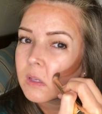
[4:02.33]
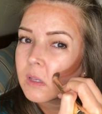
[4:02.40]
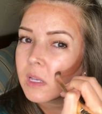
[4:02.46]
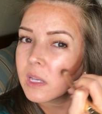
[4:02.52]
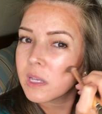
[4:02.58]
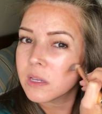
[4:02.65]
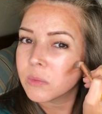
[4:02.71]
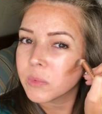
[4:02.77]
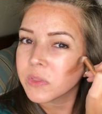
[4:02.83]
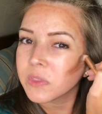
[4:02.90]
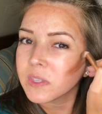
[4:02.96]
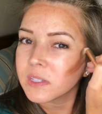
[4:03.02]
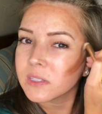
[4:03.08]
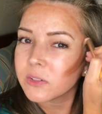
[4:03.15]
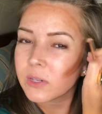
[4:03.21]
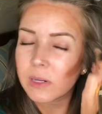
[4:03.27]
And with
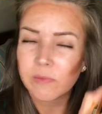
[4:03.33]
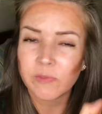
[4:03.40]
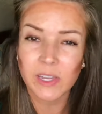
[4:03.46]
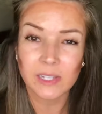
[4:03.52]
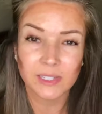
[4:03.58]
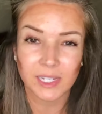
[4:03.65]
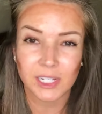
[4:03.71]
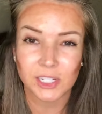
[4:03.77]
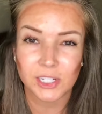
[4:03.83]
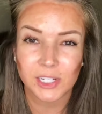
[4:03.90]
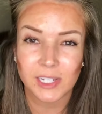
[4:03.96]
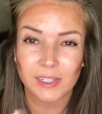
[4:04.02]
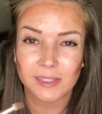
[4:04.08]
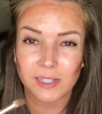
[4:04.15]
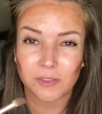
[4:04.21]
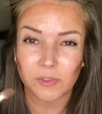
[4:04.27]
these cream
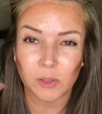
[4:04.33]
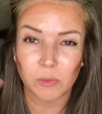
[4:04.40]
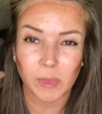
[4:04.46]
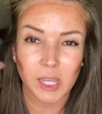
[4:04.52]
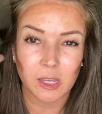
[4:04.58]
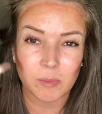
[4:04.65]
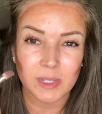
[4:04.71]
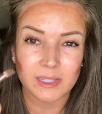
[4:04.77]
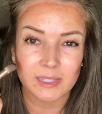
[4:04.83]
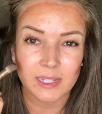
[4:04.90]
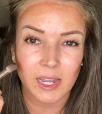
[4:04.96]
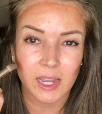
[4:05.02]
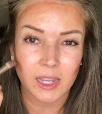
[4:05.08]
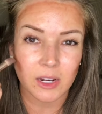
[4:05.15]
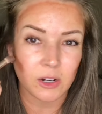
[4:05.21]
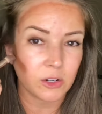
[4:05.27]
foundations, if you make a
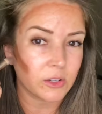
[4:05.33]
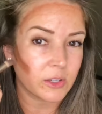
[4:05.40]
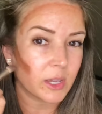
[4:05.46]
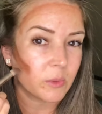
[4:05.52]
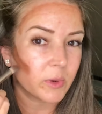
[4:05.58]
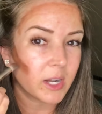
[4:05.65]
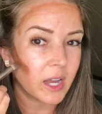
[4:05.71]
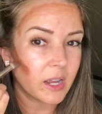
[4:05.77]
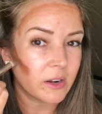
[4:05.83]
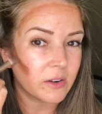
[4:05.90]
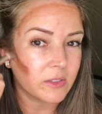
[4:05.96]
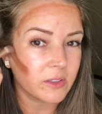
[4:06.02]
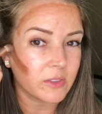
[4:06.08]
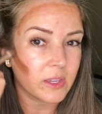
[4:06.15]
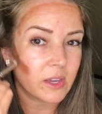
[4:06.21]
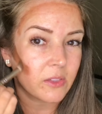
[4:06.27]
mistake or you get one higher
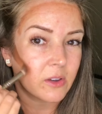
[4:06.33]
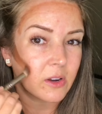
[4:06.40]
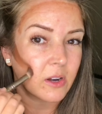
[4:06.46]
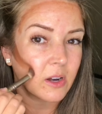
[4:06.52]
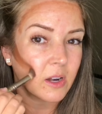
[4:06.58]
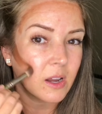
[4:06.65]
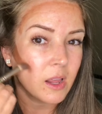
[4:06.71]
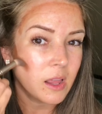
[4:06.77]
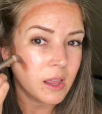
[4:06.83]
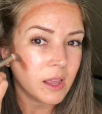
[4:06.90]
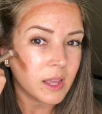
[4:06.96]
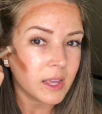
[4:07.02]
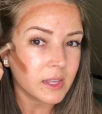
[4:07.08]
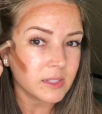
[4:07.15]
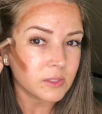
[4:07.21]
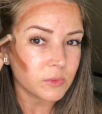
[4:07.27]
than the other,
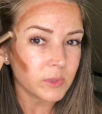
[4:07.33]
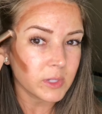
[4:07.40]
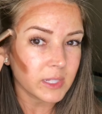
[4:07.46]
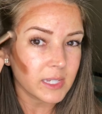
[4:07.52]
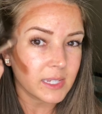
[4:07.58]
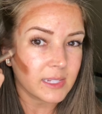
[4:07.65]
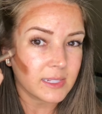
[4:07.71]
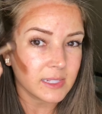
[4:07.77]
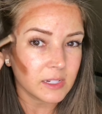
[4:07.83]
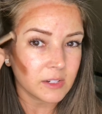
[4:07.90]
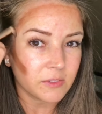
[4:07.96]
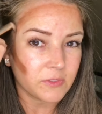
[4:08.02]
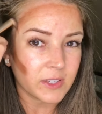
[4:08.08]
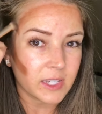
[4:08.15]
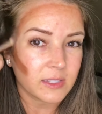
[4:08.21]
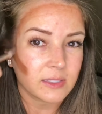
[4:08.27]
it's really easy to
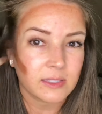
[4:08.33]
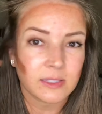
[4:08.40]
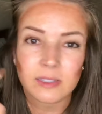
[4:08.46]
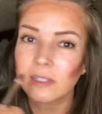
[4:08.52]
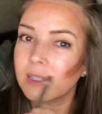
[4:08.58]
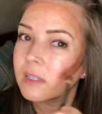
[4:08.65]
fix.